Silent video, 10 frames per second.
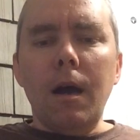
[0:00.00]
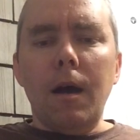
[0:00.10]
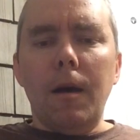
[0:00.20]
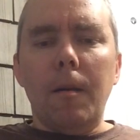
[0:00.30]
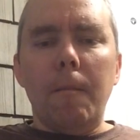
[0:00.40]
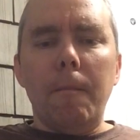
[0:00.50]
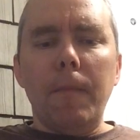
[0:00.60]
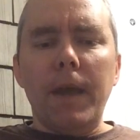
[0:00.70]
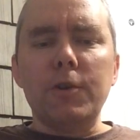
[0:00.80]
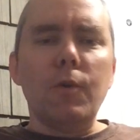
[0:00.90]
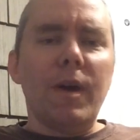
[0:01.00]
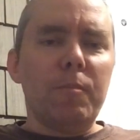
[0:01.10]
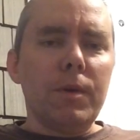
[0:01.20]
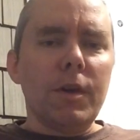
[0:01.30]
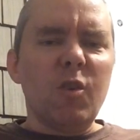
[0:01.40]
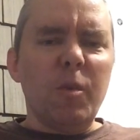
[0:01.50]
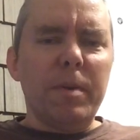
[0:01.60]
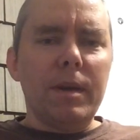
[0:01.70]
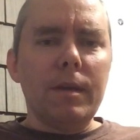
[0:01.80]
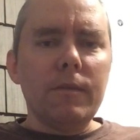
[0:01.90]
I do have political
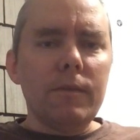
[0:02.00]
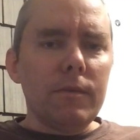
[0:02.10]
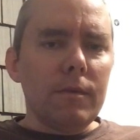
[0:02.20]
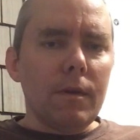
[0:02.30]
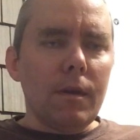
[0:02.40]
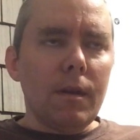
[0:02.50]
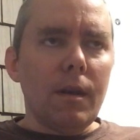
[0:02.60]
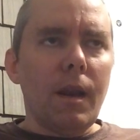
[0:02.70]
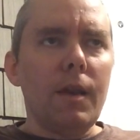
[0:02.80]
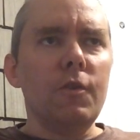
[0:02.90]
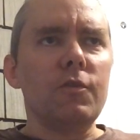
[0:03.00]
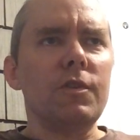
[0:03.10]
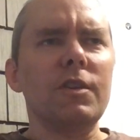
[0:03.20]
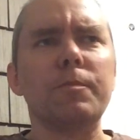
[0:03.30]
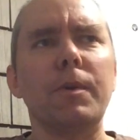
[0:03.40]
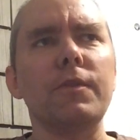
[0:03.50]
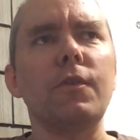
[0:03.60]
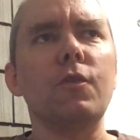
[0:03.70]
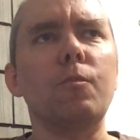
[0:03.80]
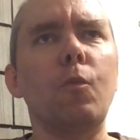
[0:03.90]
opinions, and I used to express
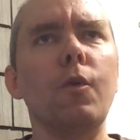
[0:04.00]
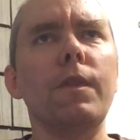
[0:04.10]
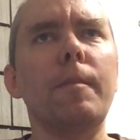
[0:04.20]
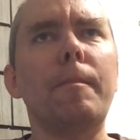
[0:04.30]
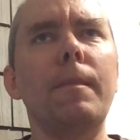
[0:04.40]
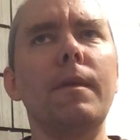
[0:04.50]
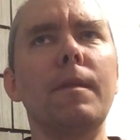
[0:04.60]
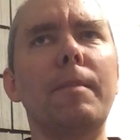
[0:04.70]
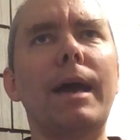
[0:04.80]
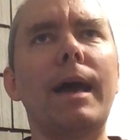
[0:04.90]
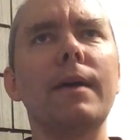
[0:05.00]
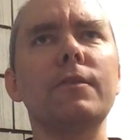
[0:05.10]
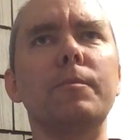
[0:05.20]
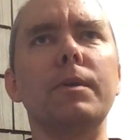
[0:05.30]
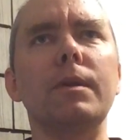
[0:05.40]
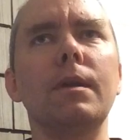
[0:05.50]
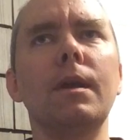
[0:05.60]
those more in the past, but